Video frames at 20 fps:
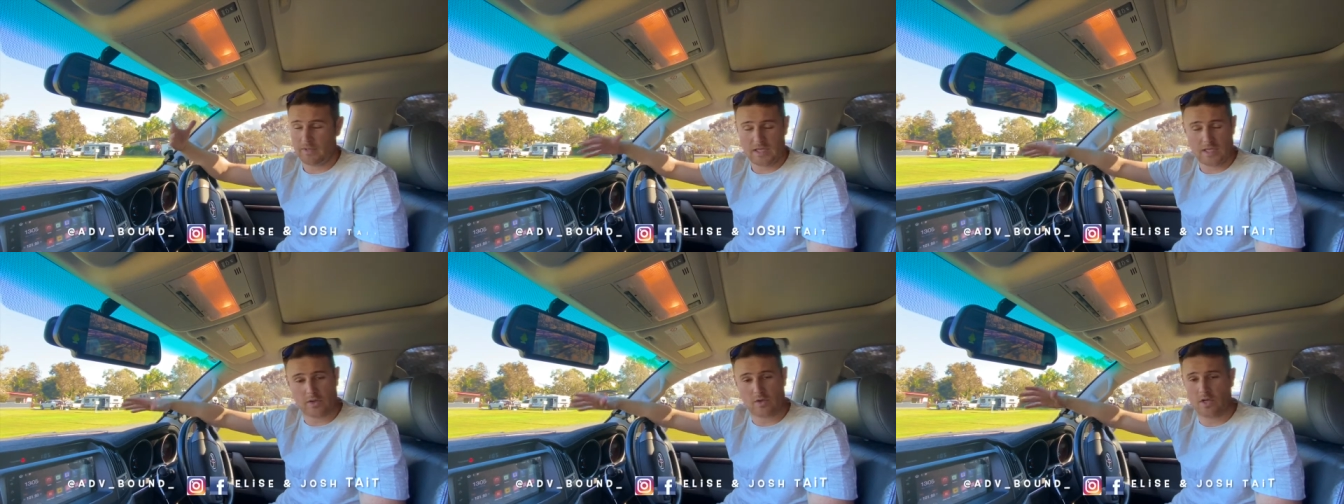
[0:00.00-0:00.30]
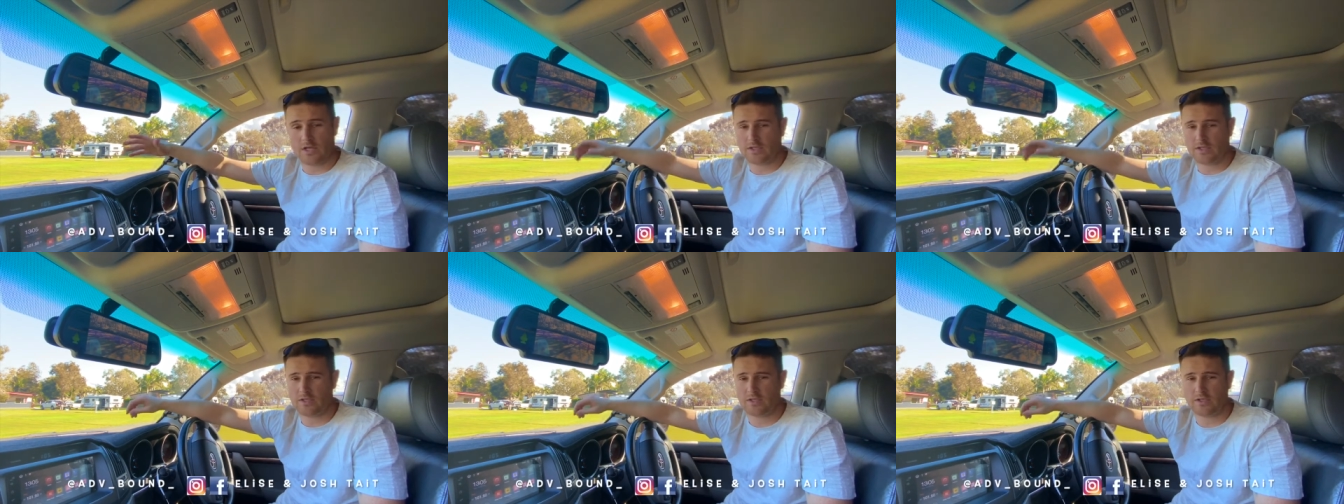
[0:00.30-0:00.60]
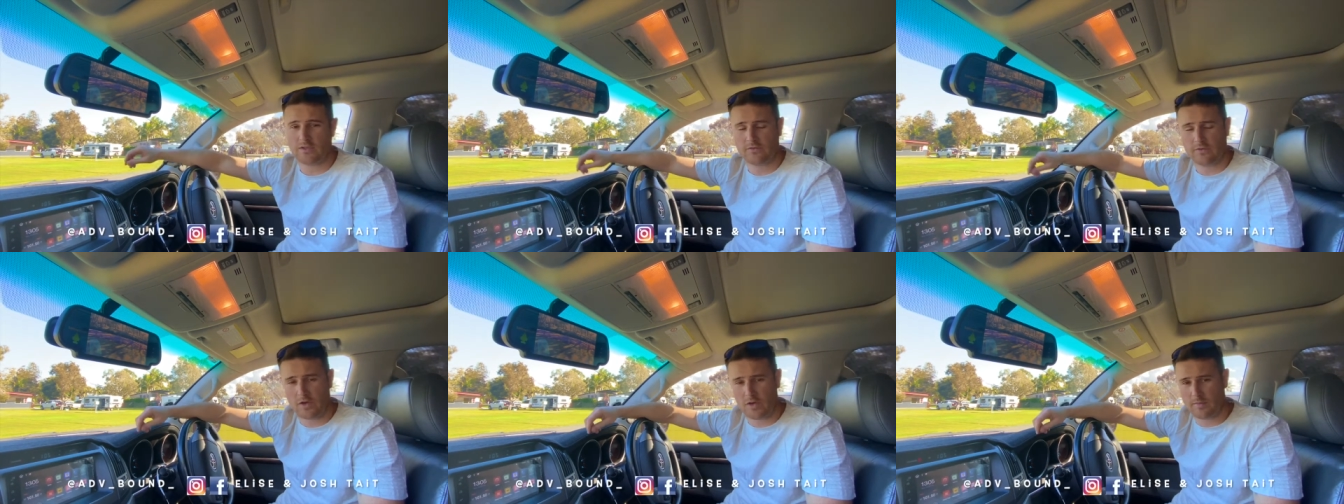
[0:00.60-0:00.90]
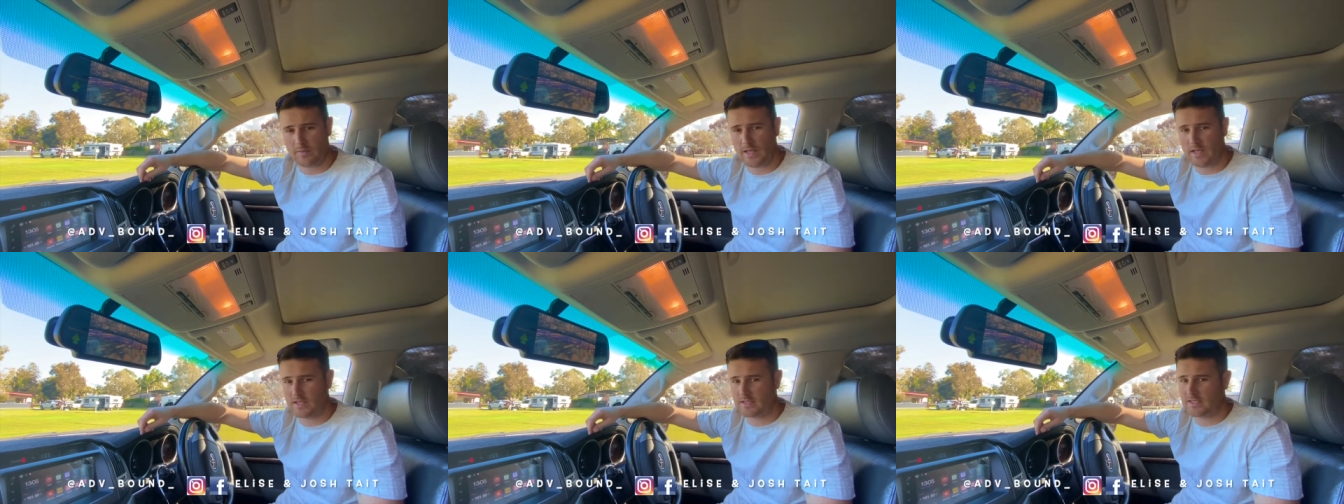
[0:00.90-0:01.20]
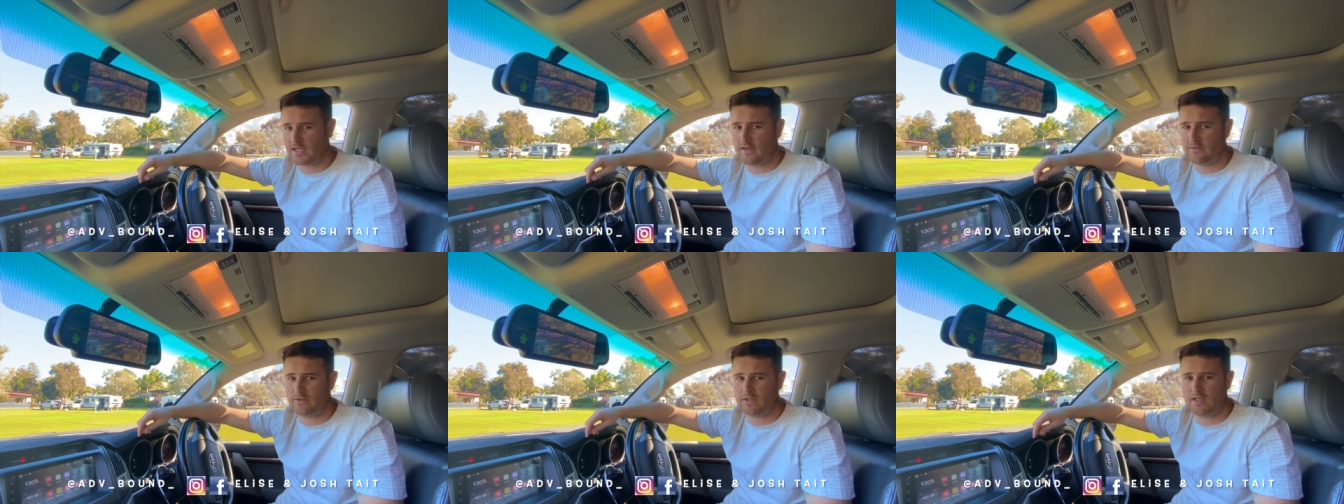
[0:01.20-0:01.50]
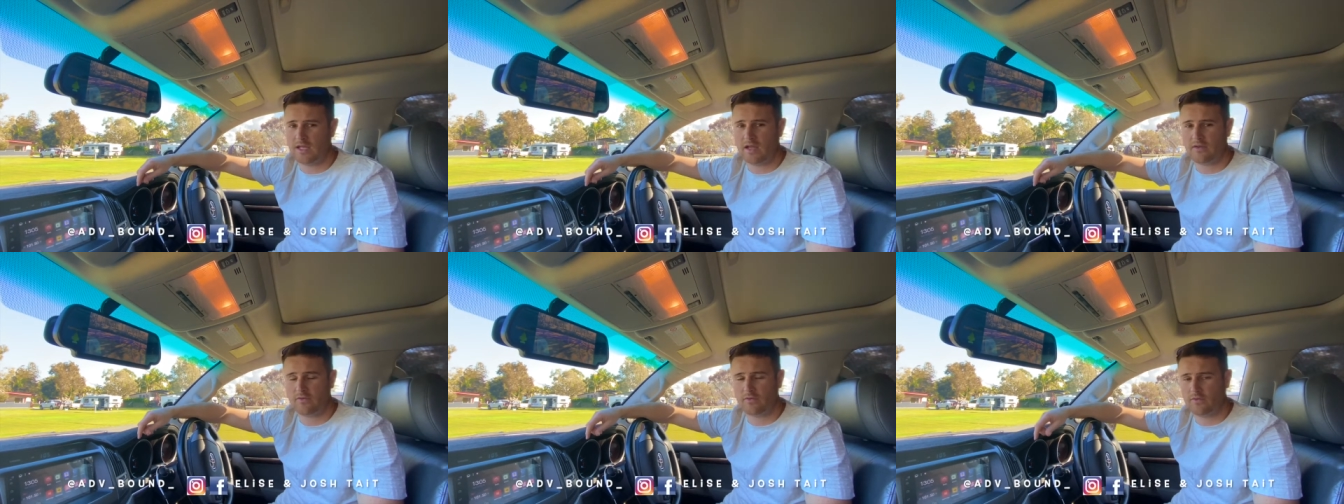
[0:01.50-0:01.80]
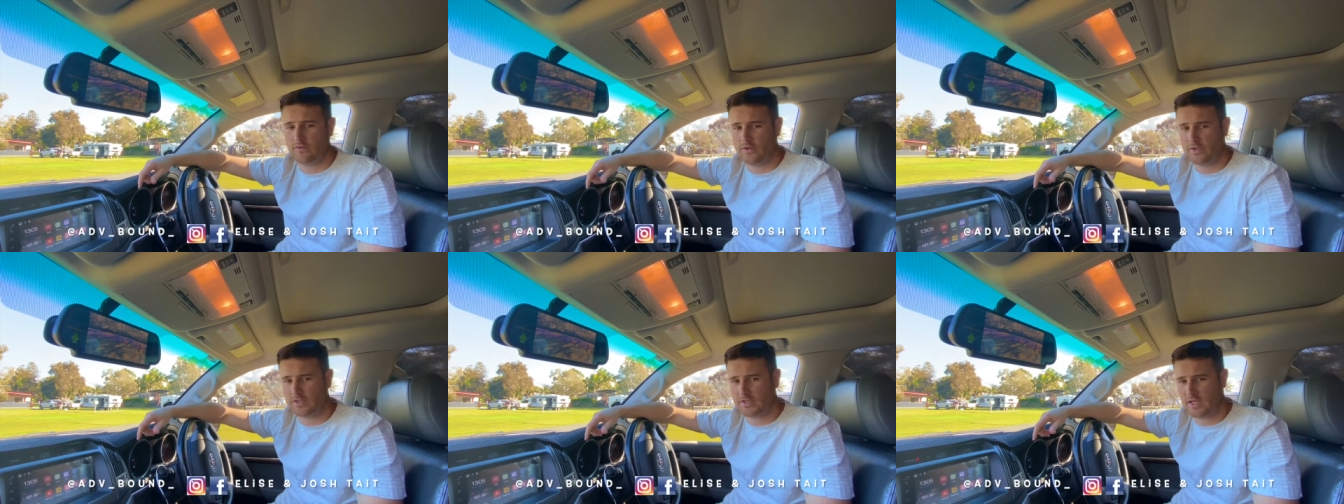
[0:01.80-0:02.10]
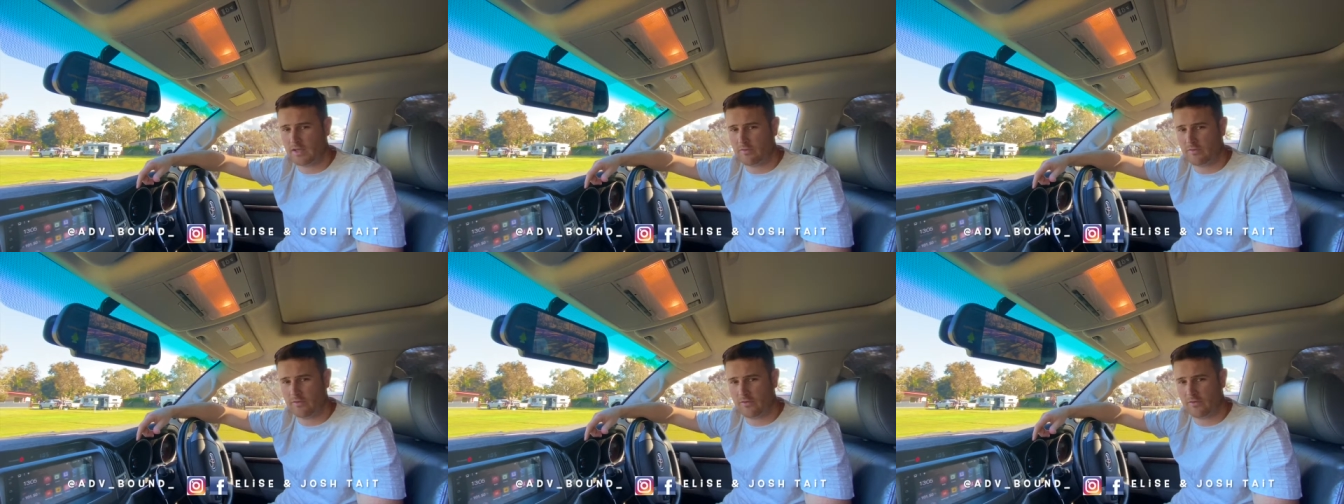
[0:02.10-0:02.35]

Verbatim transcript: any questions you've got about the Safety Dave reverse camera,